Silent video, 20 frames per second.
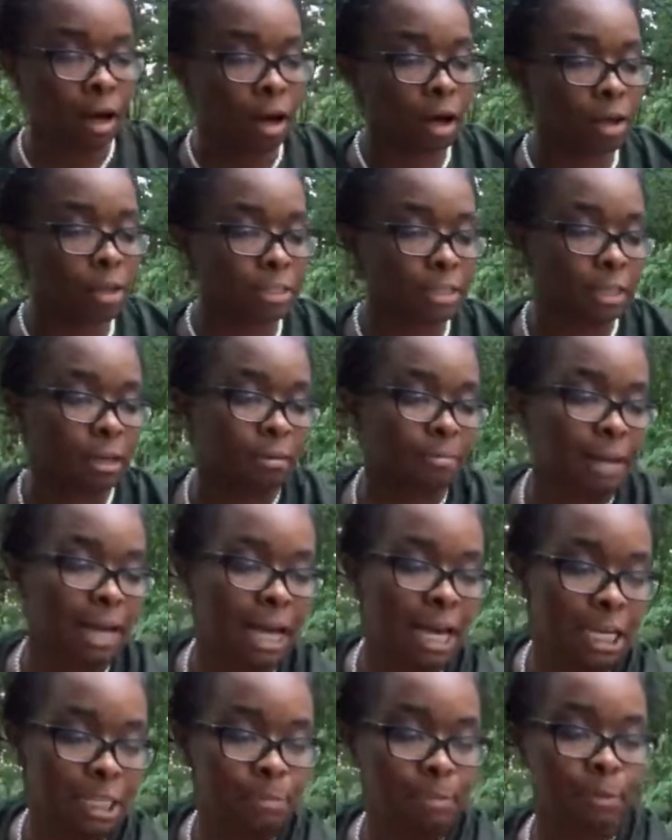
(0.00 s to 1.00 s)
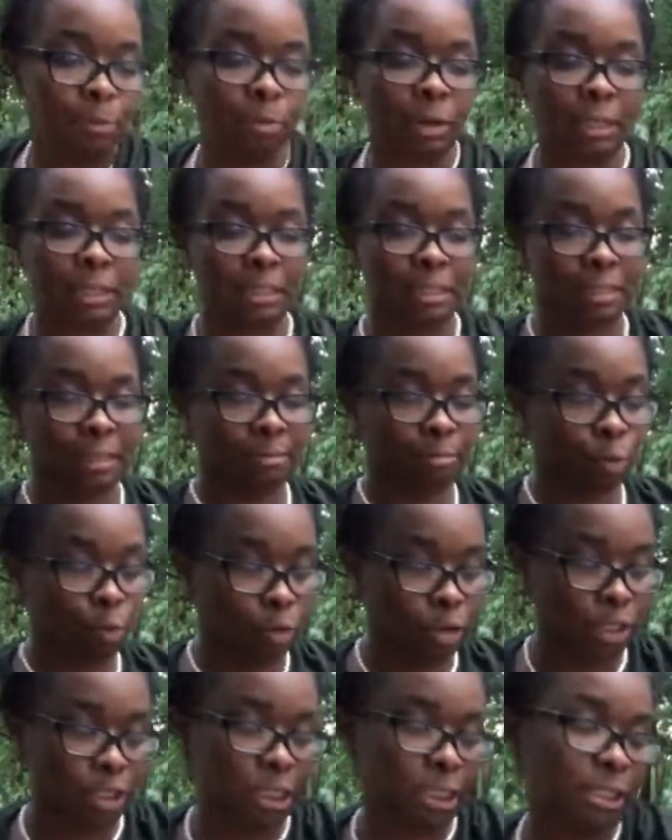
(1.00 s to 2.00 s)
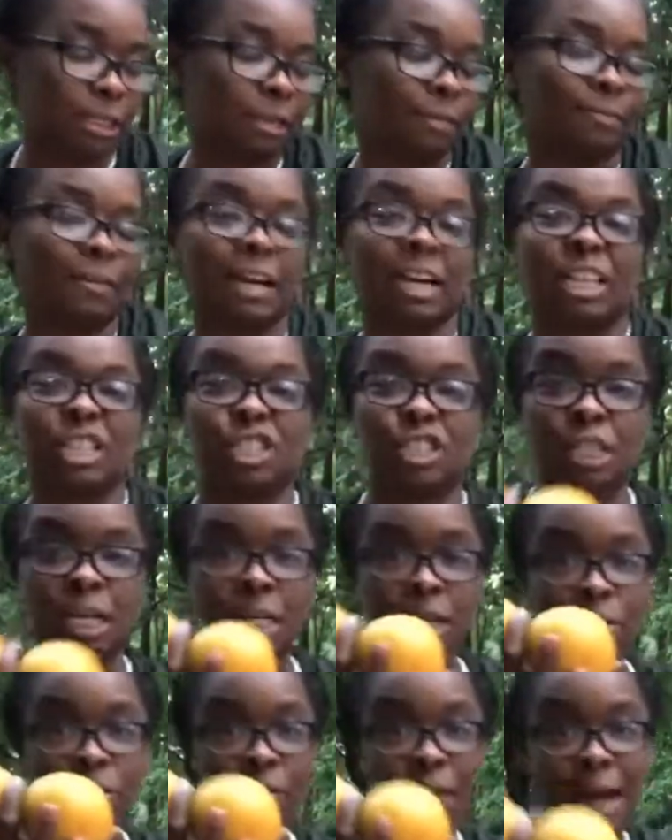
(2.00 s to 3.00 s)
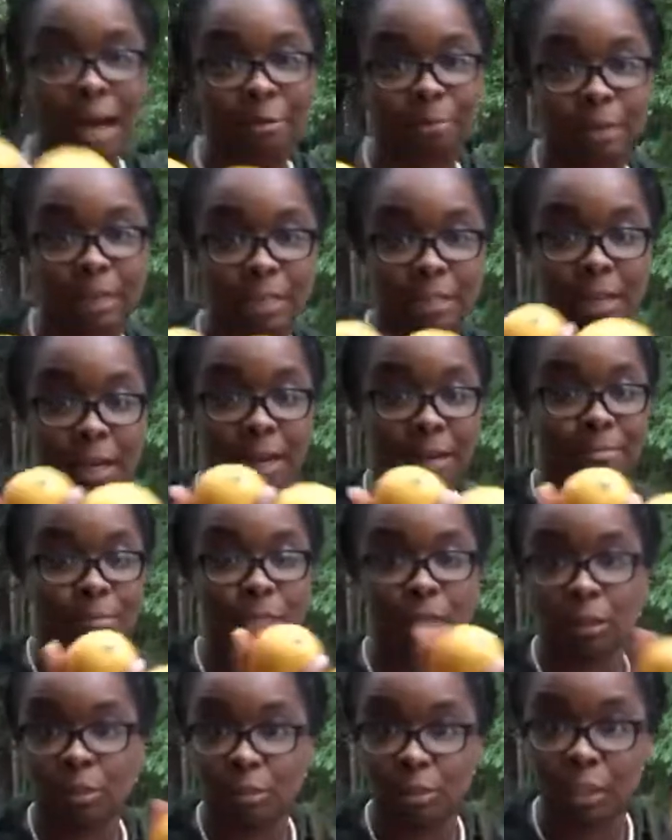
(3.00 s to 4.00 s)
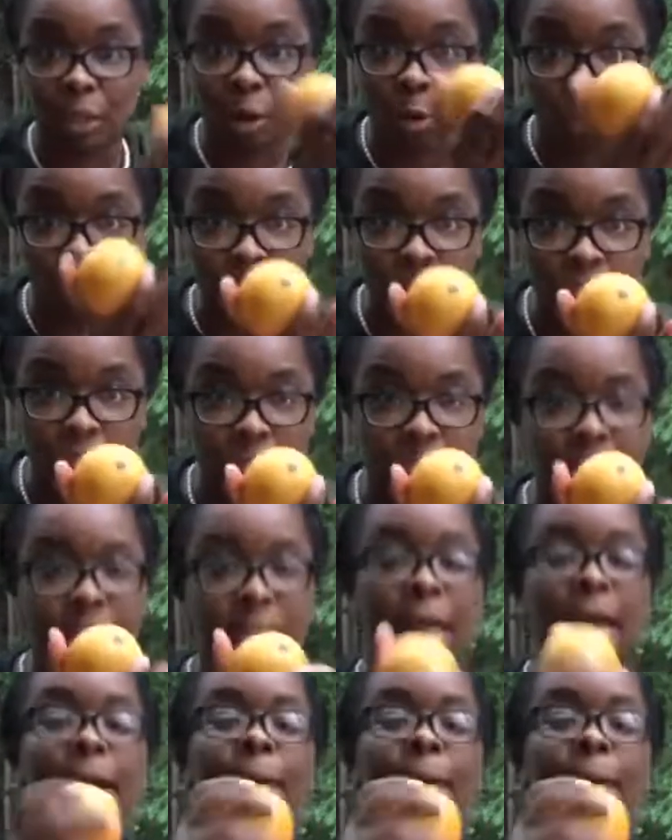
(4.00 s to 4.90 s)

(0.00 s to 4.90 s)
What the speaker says: Also, my husband wanted some oranges. If I could juggle, I would juggle the oranges.